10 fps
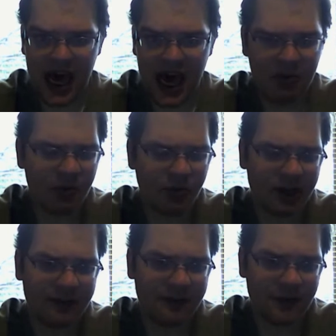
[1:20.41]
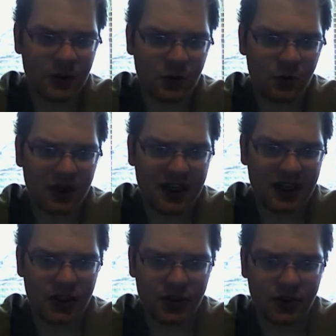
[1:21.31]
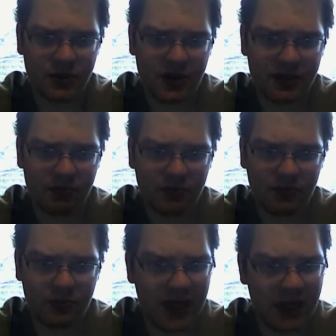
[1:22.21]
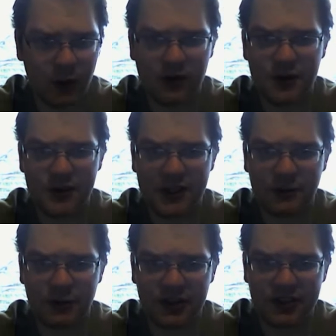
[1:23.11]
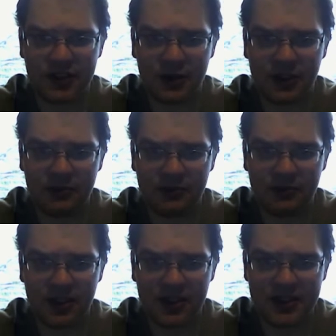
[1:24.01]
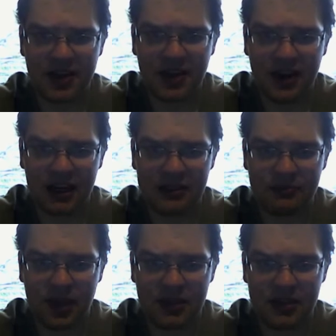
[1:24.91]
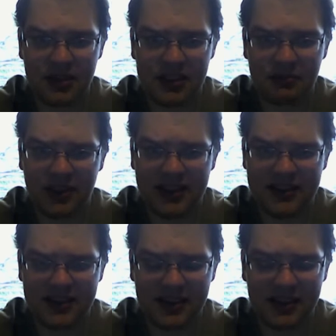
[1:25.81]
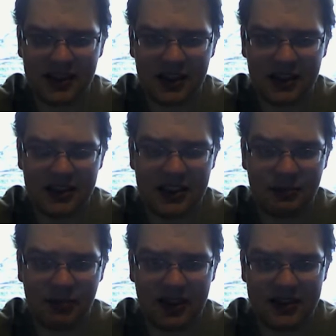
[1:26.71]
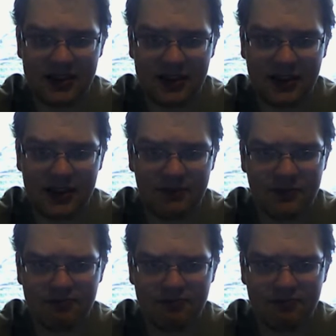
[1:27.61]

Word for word: I remember when I first went into my local software, et cetera, and saw an Xbox in the, display, in the display stand.